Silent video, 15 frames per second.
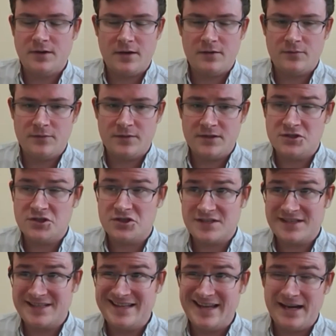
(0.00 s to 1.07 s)
not only
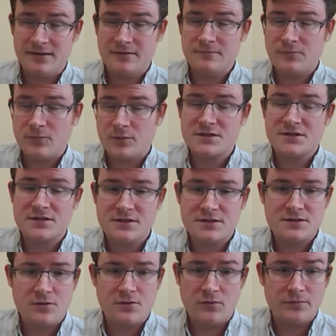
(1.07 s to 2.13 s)
just getting forces